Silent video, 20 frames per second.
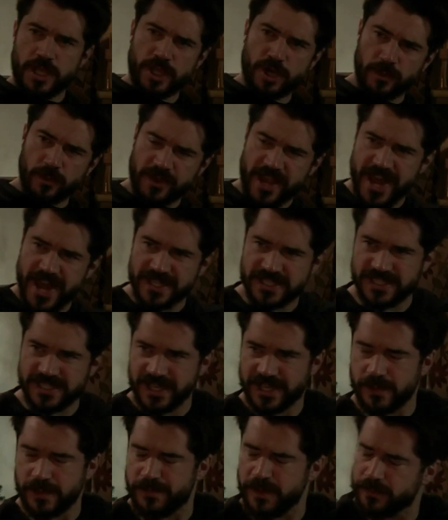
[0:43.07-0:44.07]
You know, I'm kind of
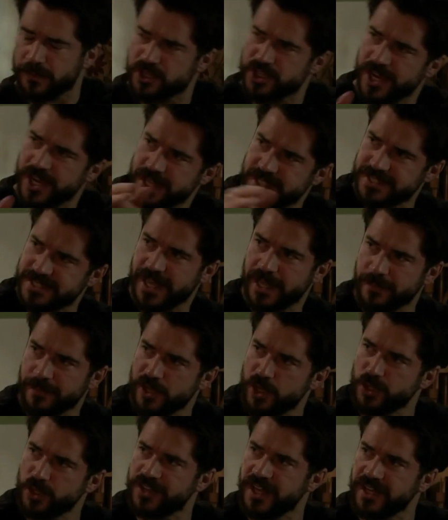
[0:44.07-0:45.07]
sick of people trying to tell me
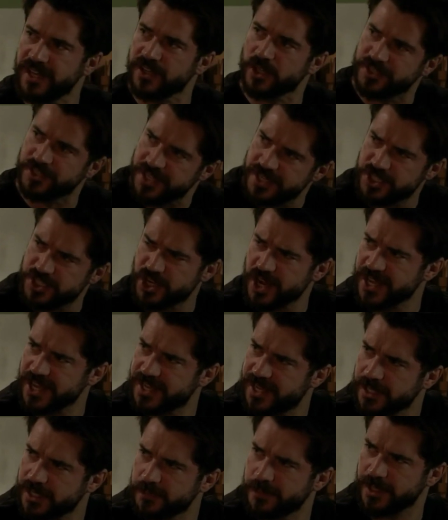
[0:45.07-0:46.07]
who did or didn't try and
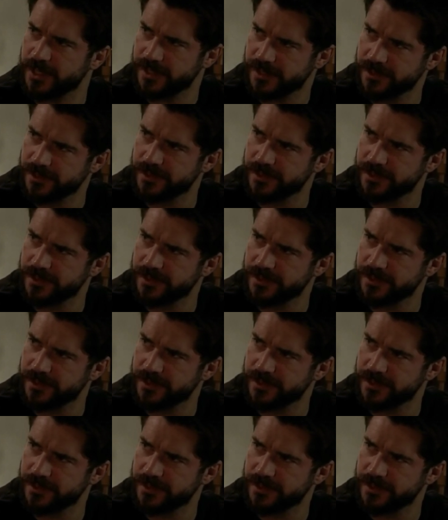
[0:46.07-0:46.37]
kill me.